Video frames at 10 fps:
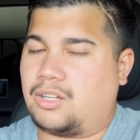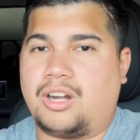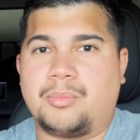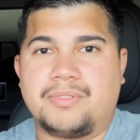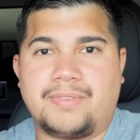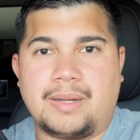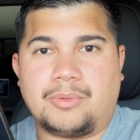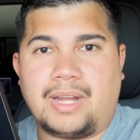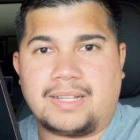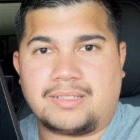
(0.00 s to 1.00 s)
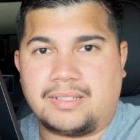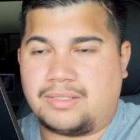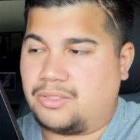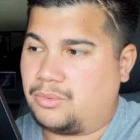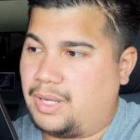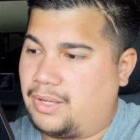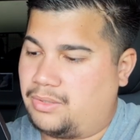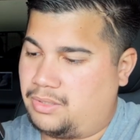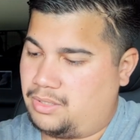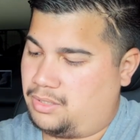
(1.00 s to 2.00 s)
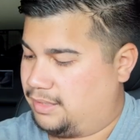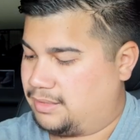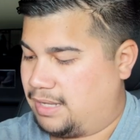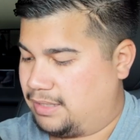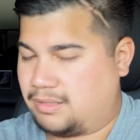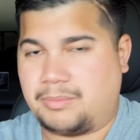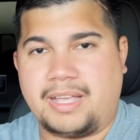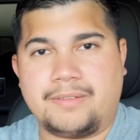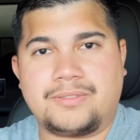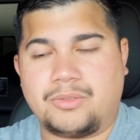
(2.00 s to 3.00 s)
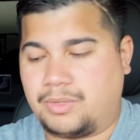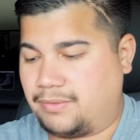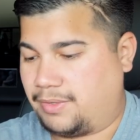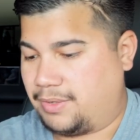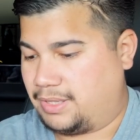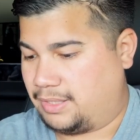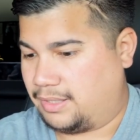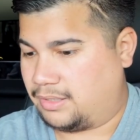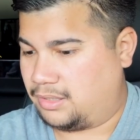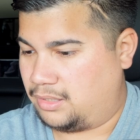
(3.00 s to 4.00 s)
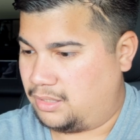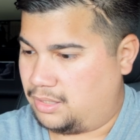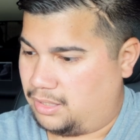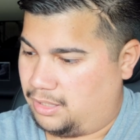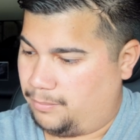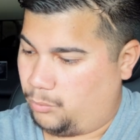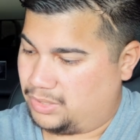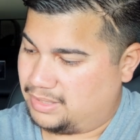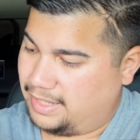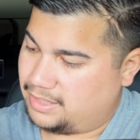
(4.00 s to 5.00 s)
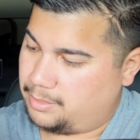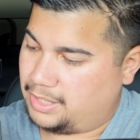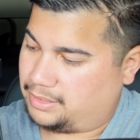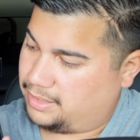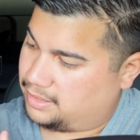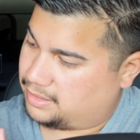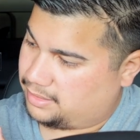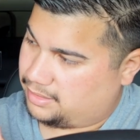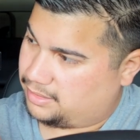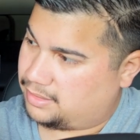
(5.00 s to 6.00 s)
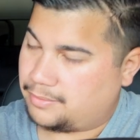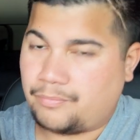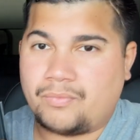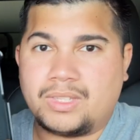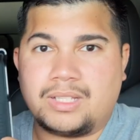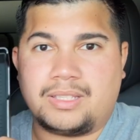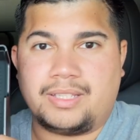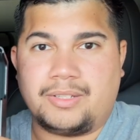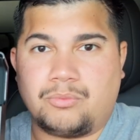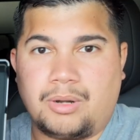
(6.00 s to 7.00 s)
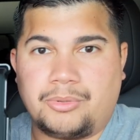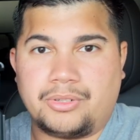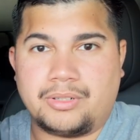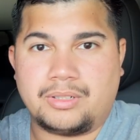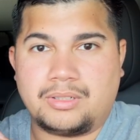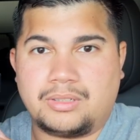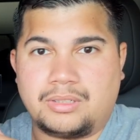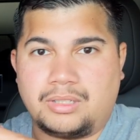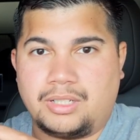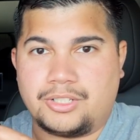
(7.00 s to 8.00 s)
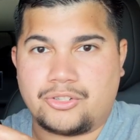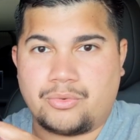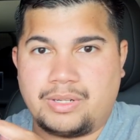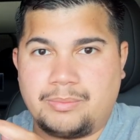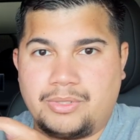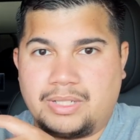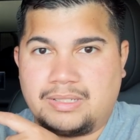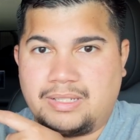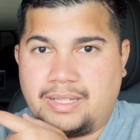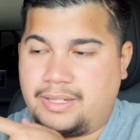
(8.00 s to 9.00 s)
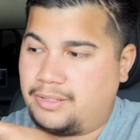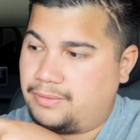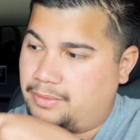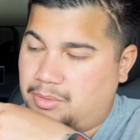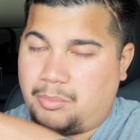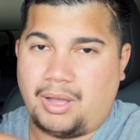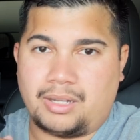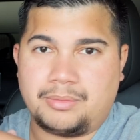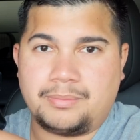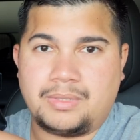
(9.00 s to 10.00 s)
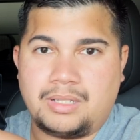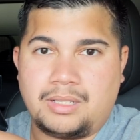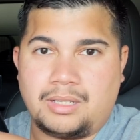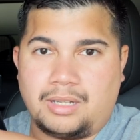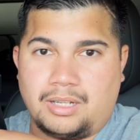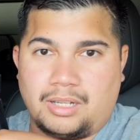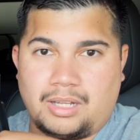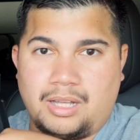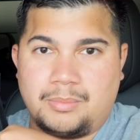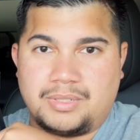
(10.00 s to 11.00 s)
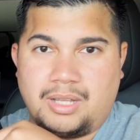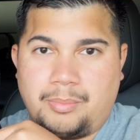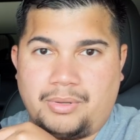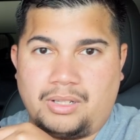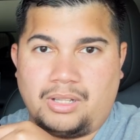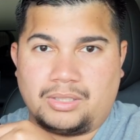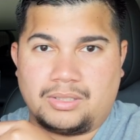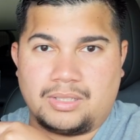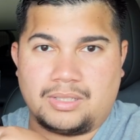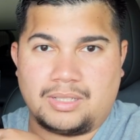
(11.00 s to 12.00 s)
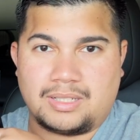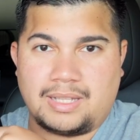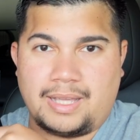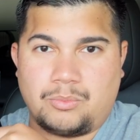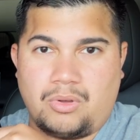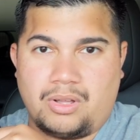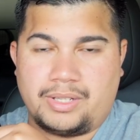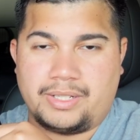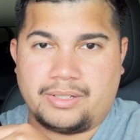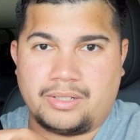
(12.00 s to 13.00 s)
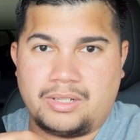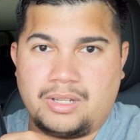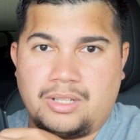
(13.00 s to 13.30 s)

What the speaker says: Carbon fiber accents throughout. It's got some heft to it, very thick. What's nice about this is the rubber trim you can see here from the bottom comes up along the sidewall here.